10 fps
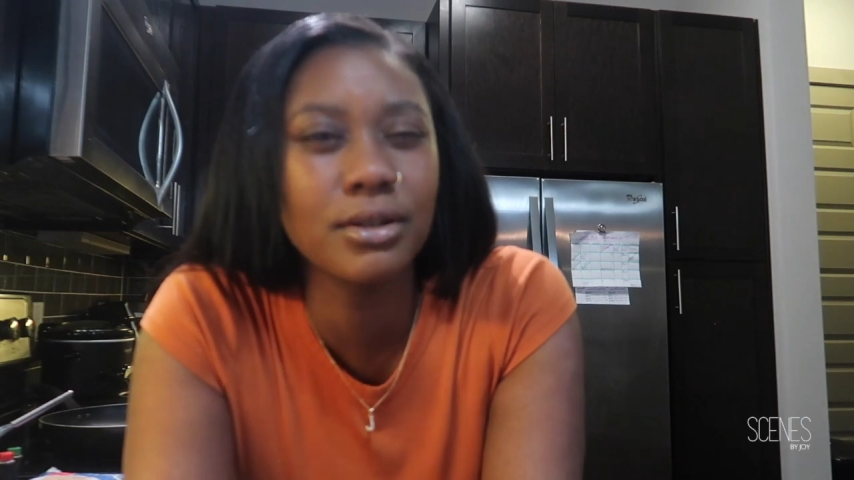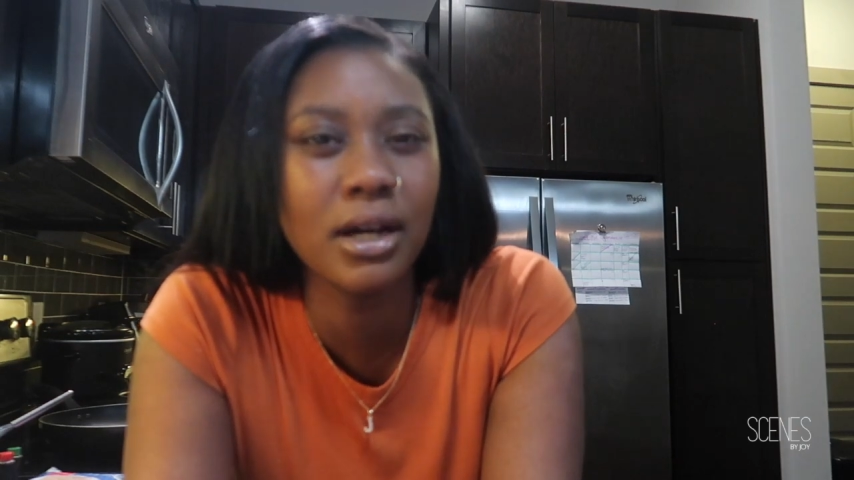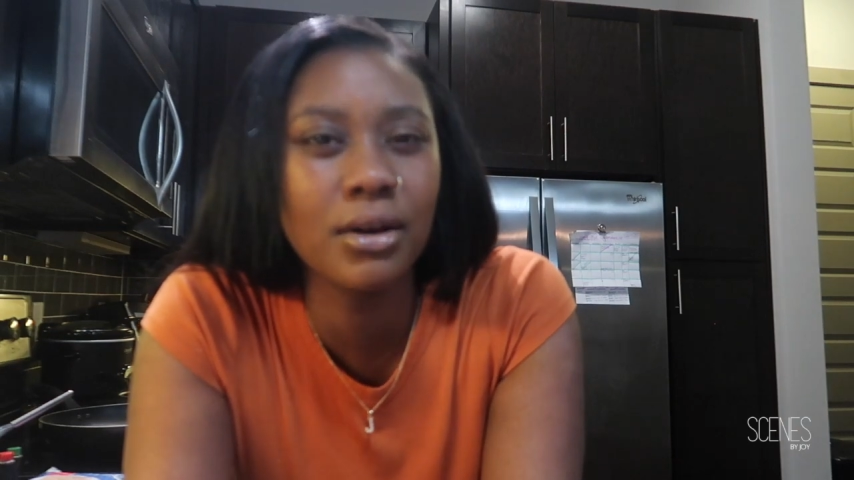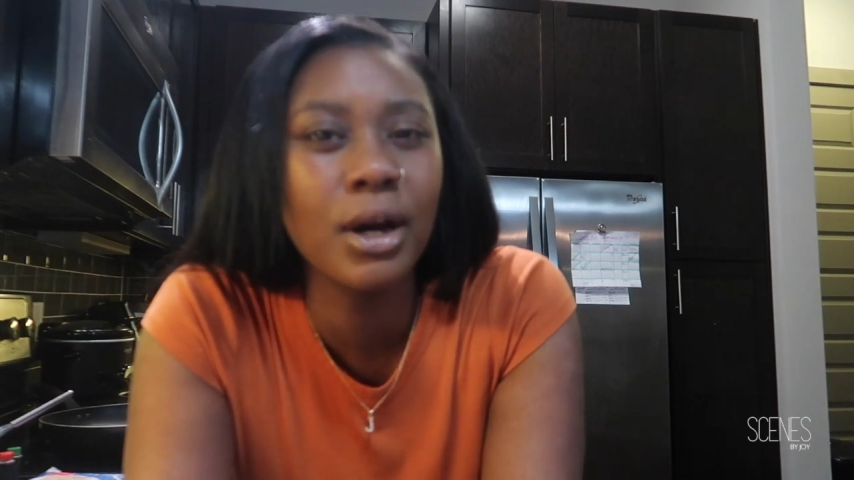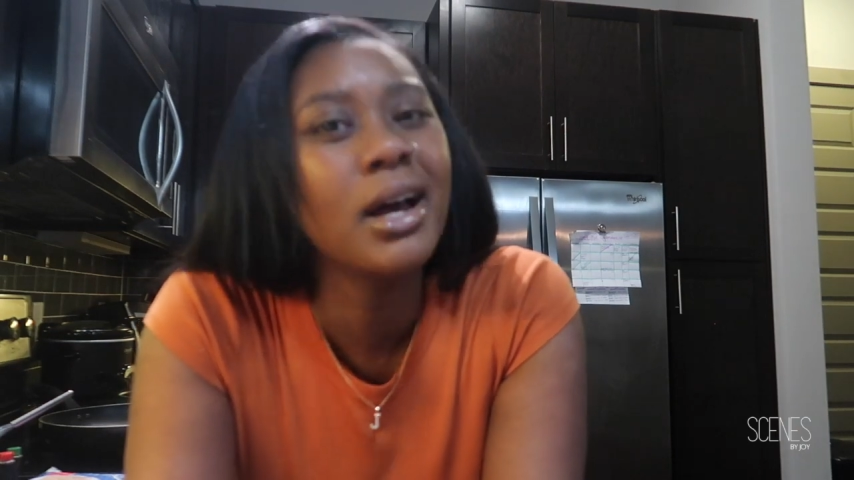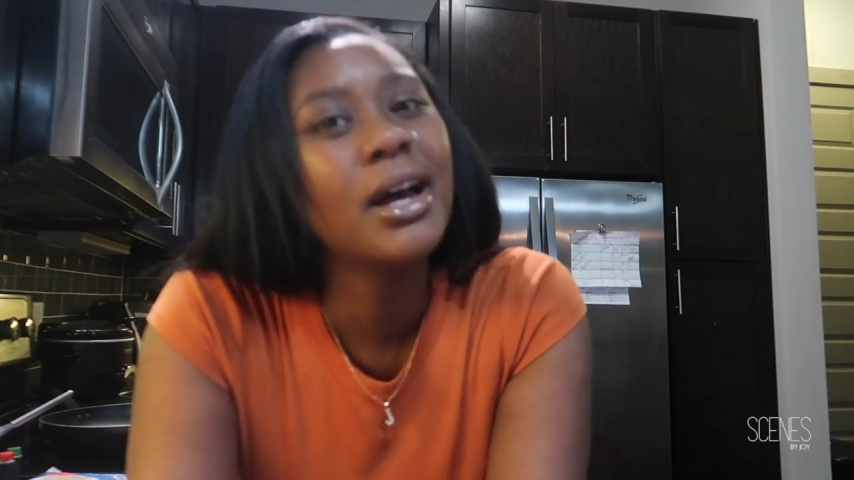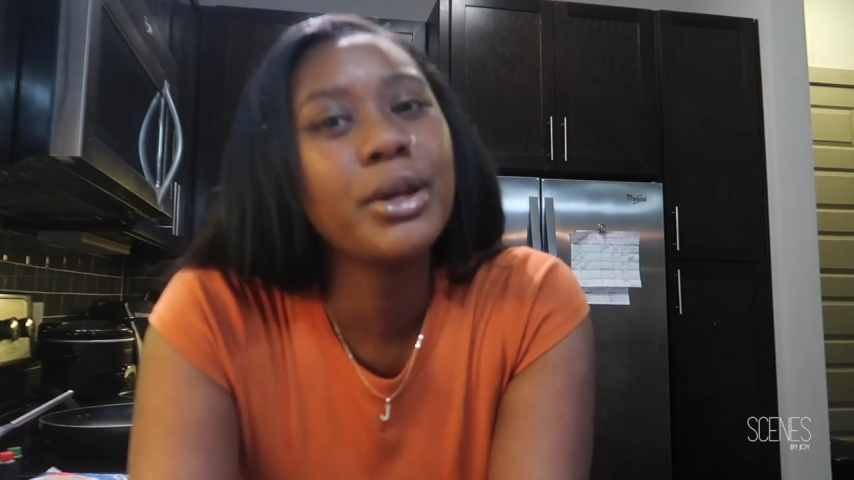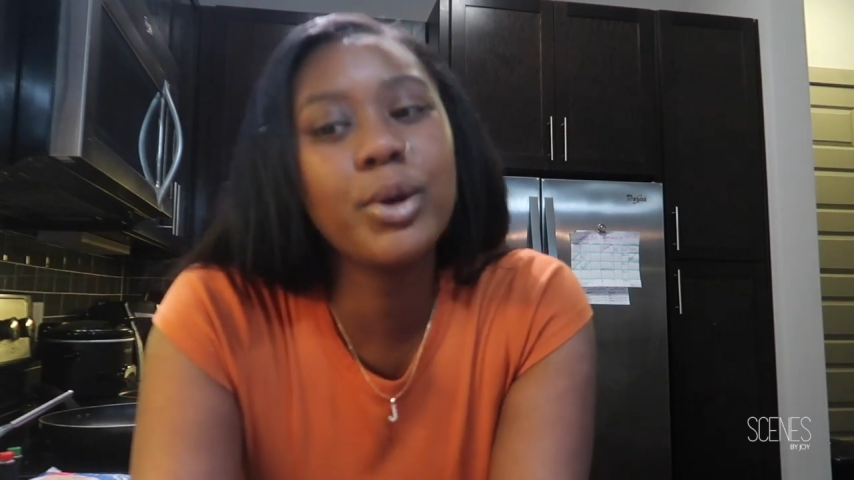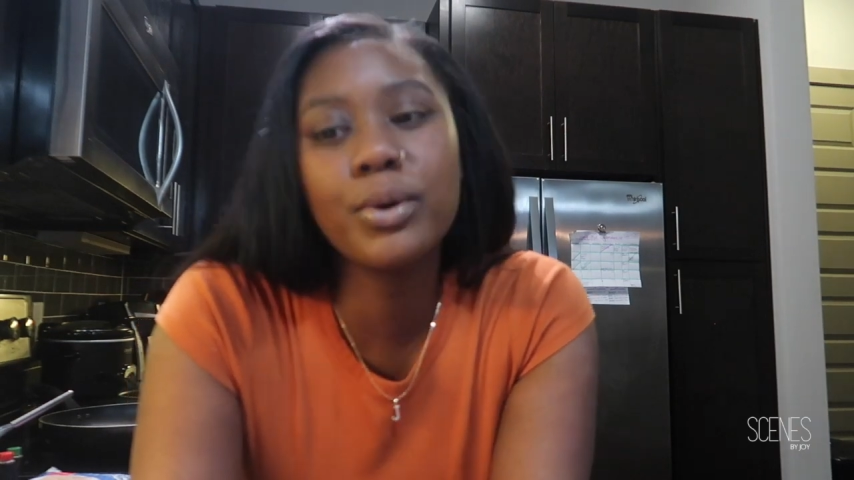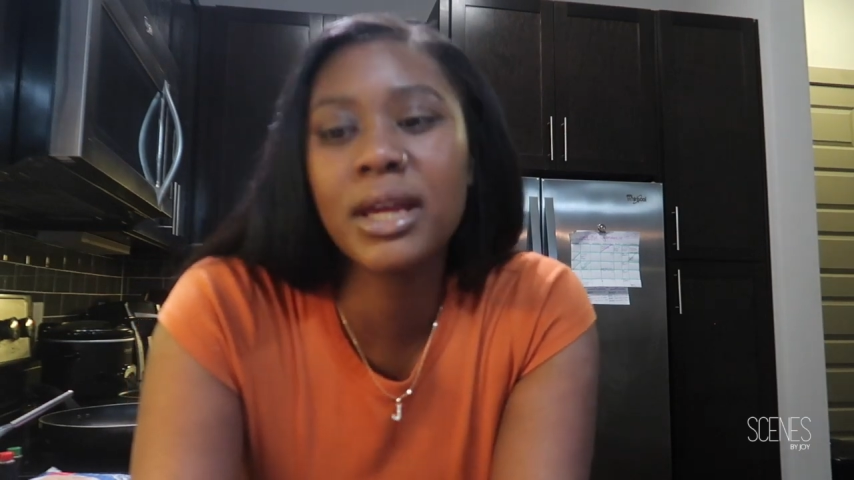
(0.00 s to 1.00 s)
You know,
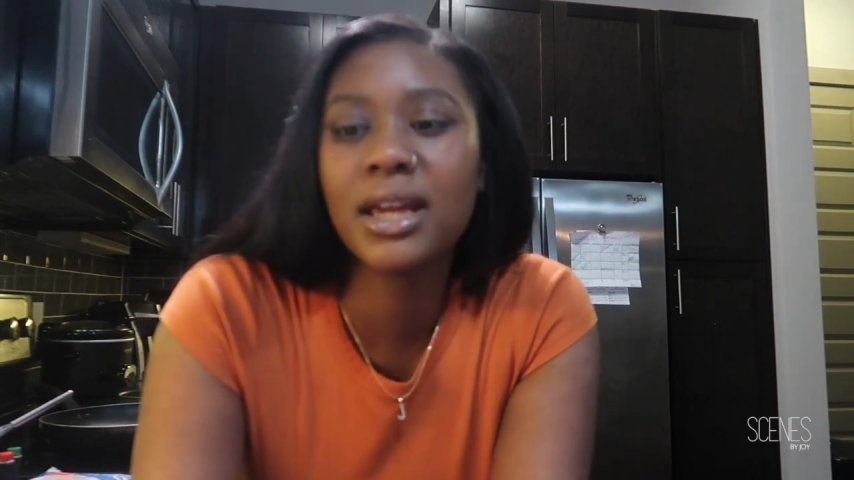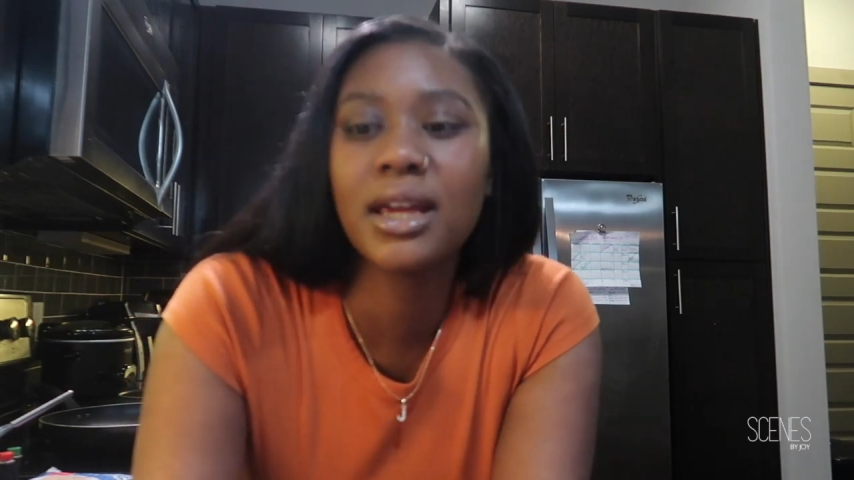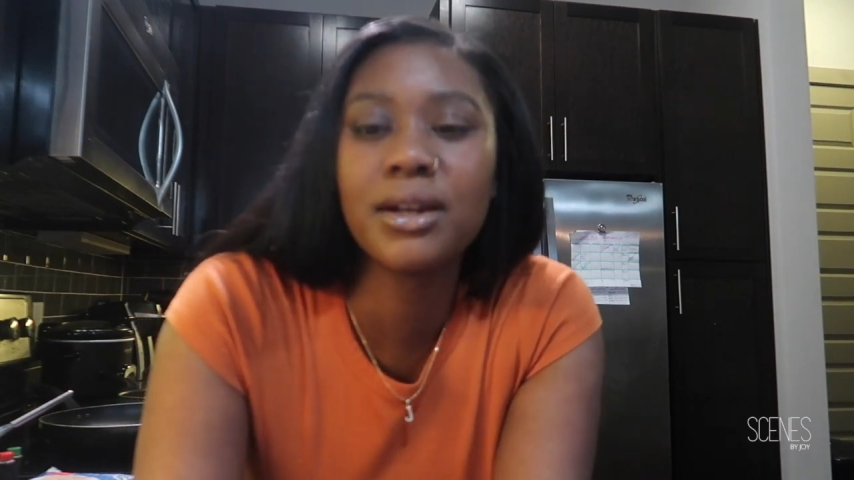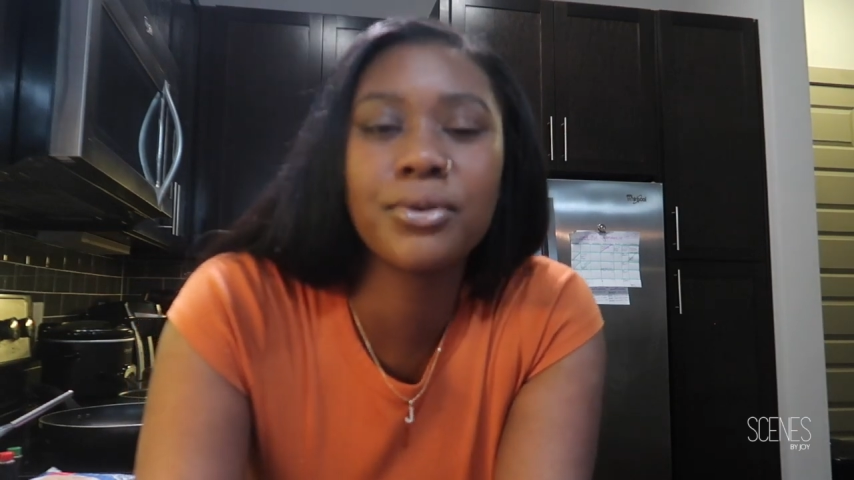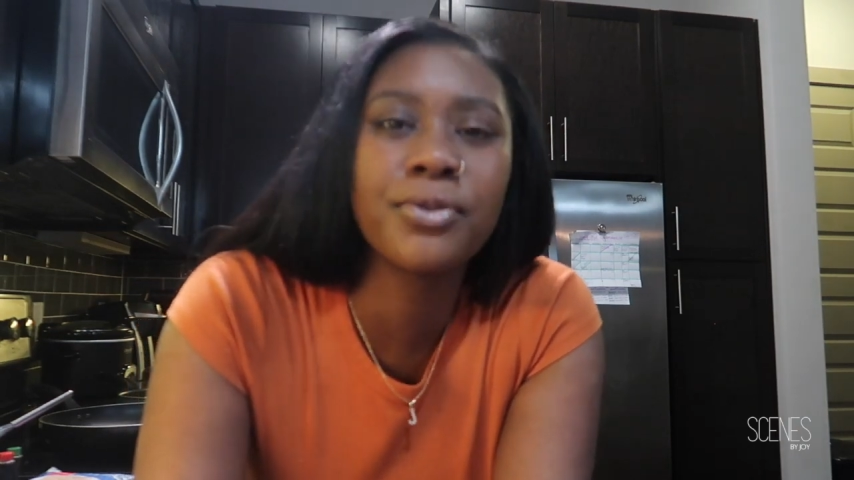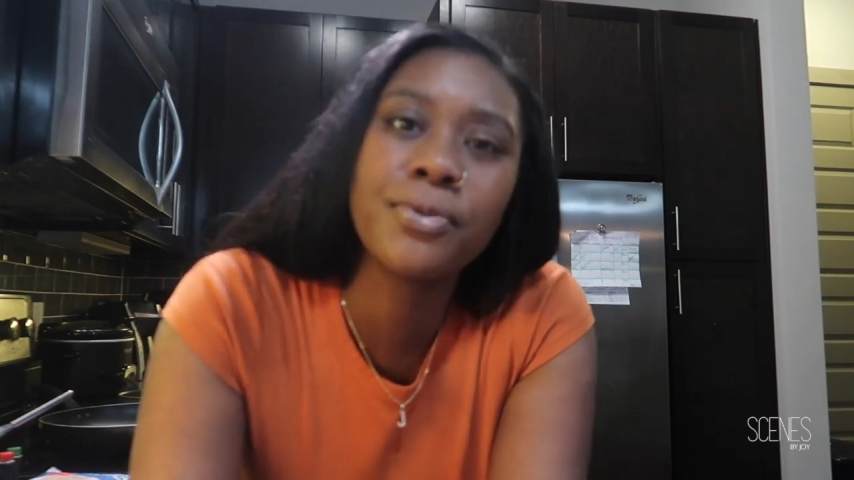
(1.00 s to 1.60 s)
you can